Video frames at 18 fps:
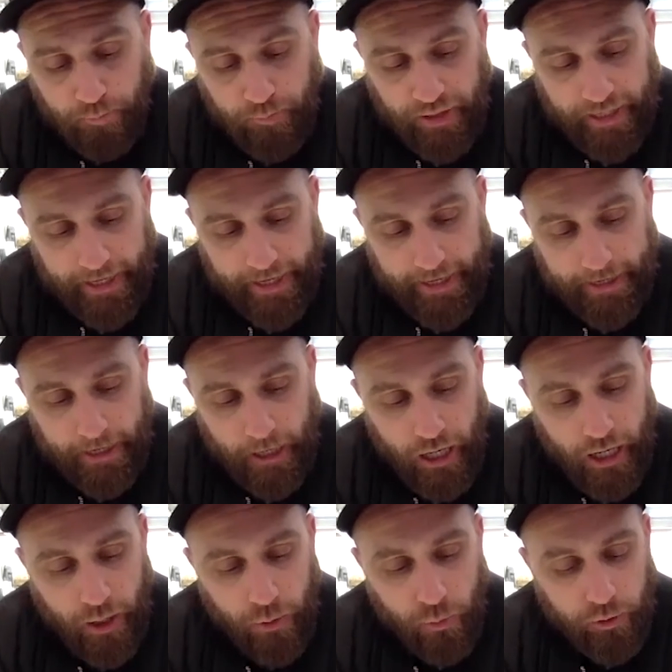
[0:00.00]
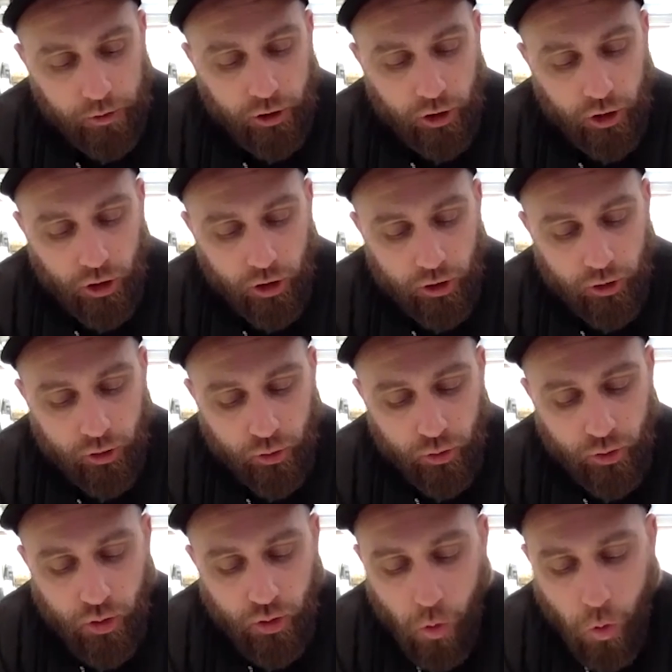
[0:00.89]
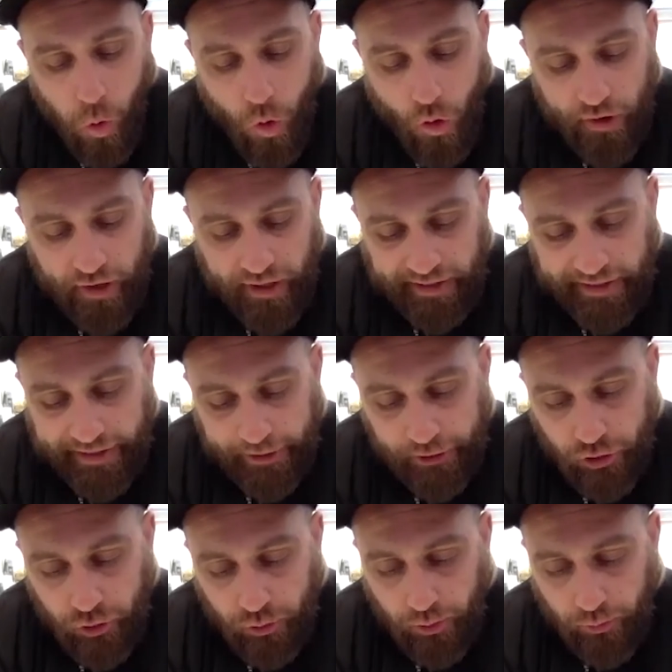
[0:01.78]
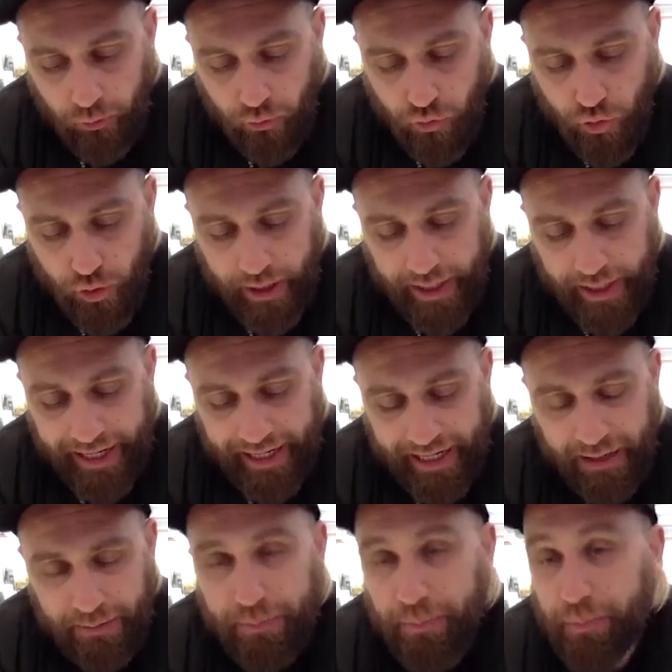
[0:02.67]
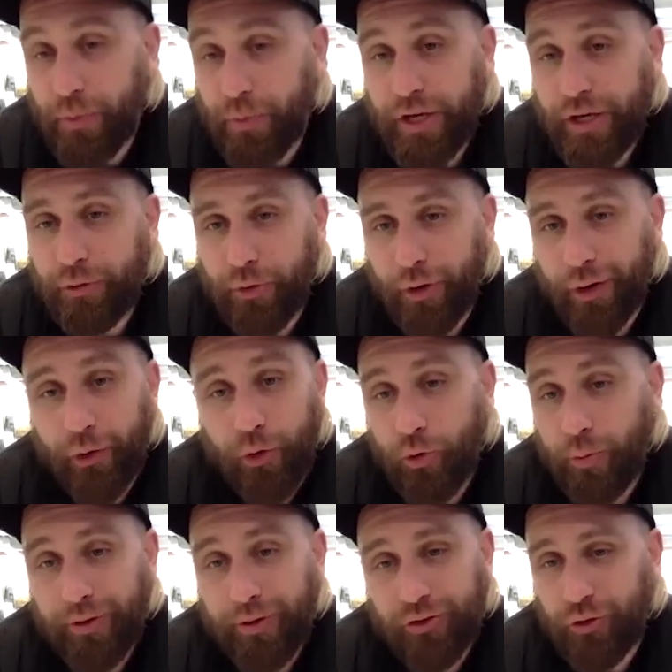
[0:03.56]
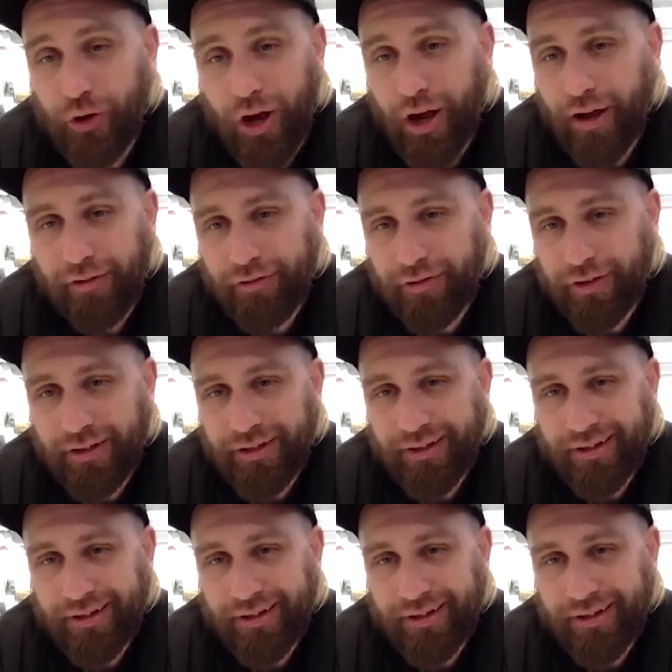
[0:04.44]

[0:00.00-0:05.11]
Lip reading: And I would go and do a really big recruitment drive